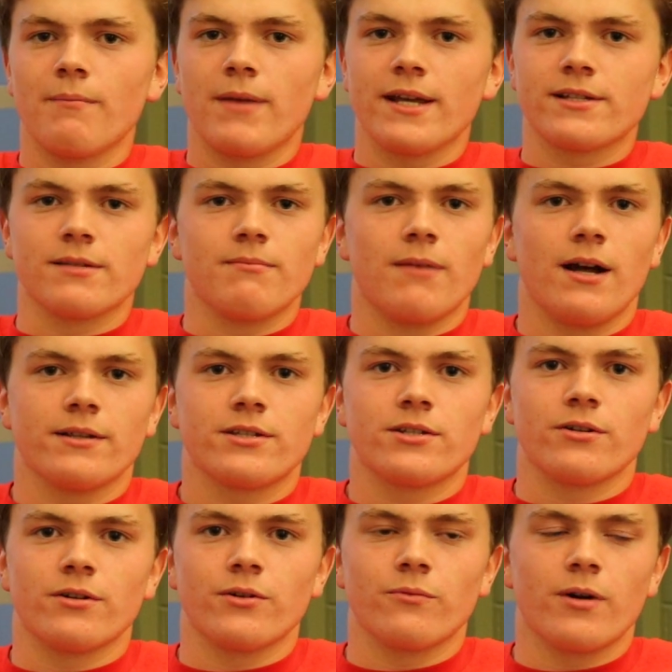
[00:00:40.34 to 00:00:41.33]
makes a
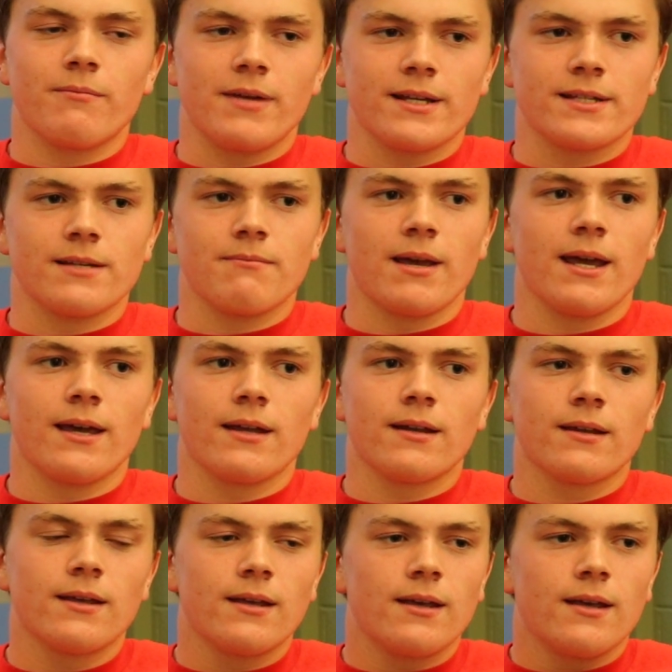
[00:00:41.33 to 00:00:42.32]
monster and what makes a man
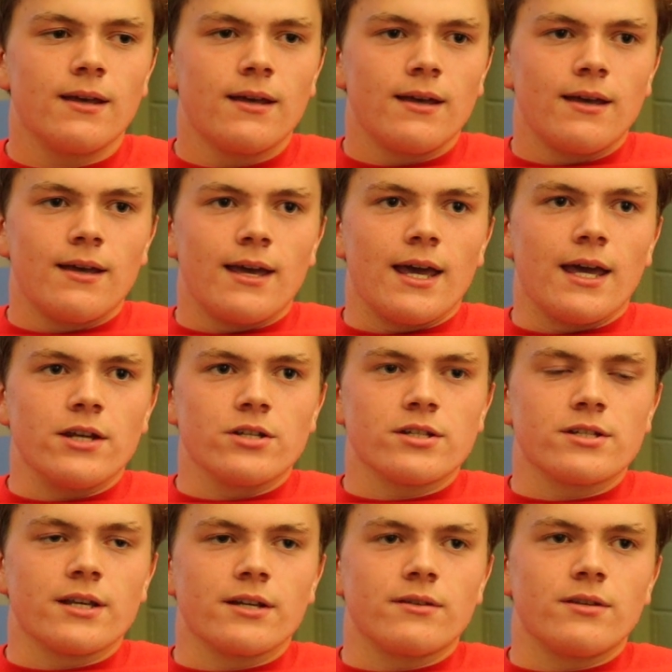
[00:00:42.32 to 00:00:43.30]
and
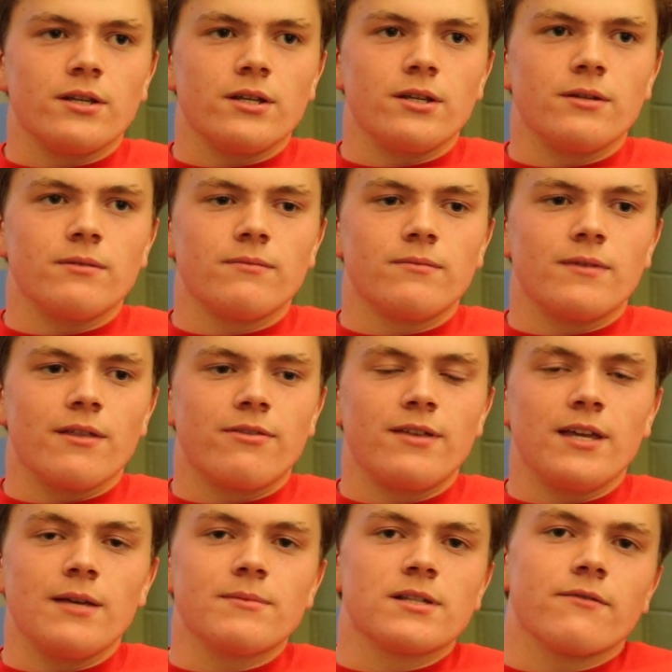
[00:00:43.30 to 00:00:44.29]
just like the the
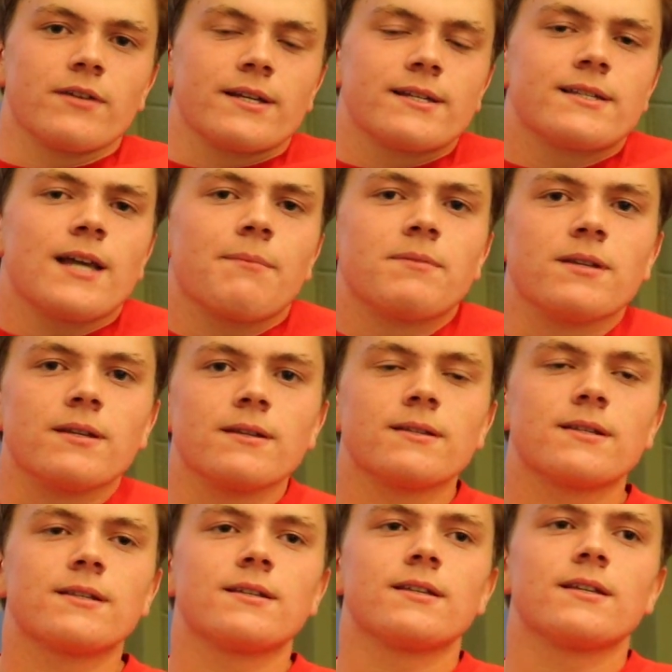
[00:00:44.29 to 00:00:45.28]
themes of
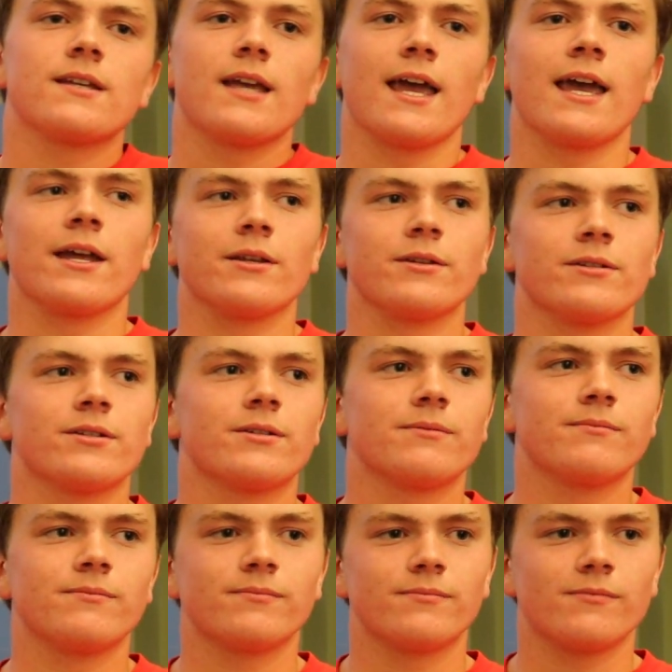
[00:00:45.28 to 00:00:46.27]
acceptance and
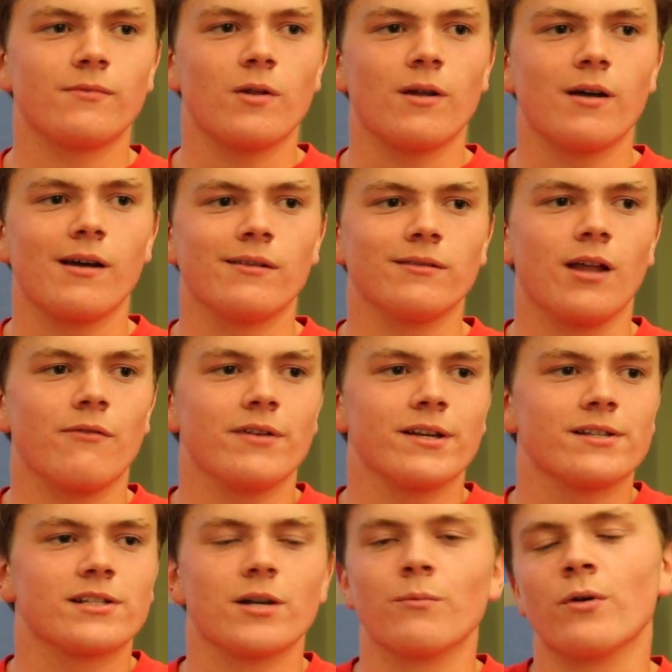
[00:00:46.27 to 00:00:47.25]

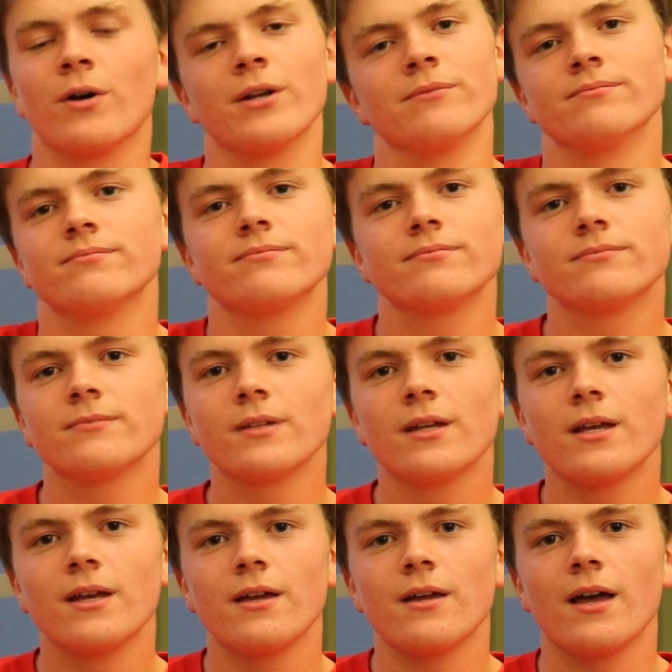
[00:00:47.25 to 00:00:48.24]
loving someone
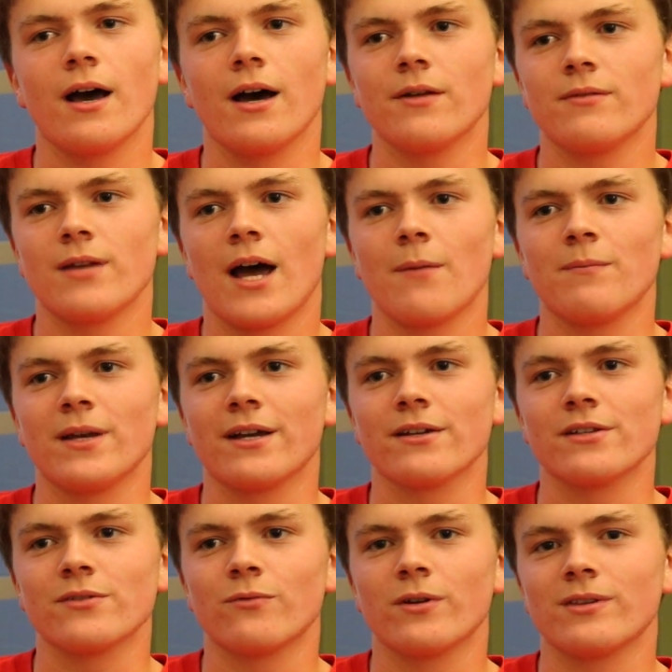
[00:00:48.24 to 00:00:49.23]
uh, not
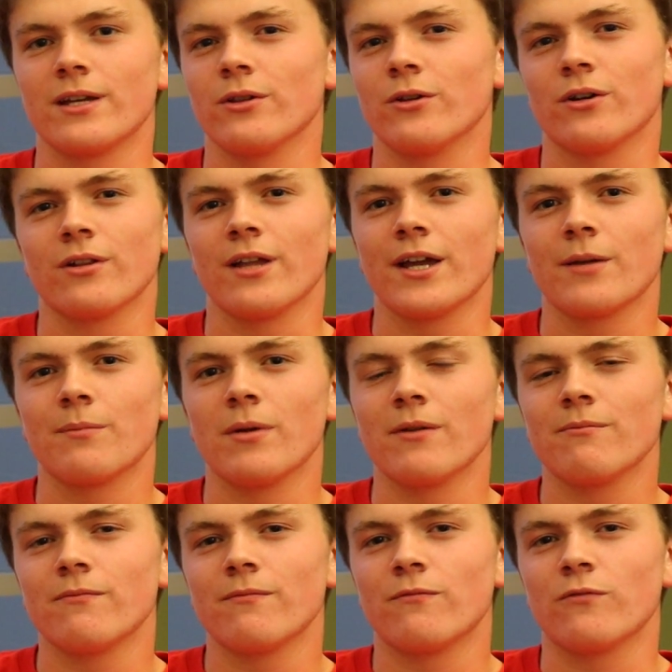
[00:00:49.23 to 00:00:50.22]
because of what they look like
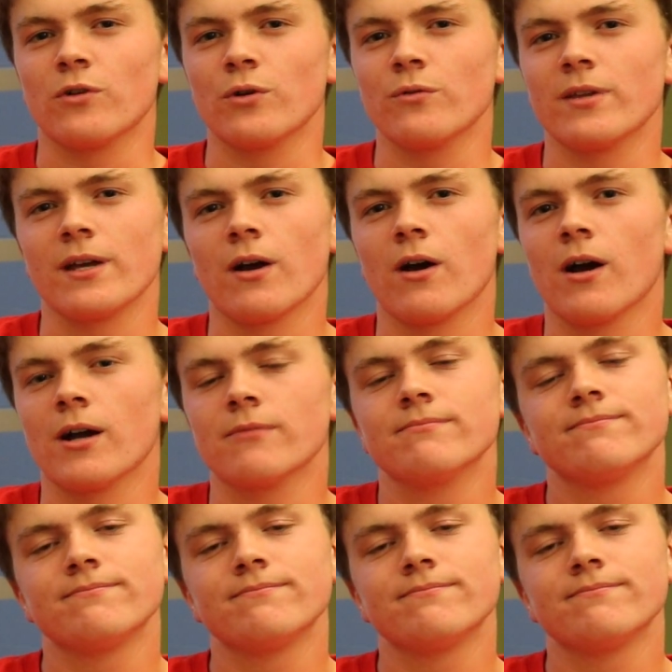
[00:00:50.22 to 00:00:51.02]
but for who they are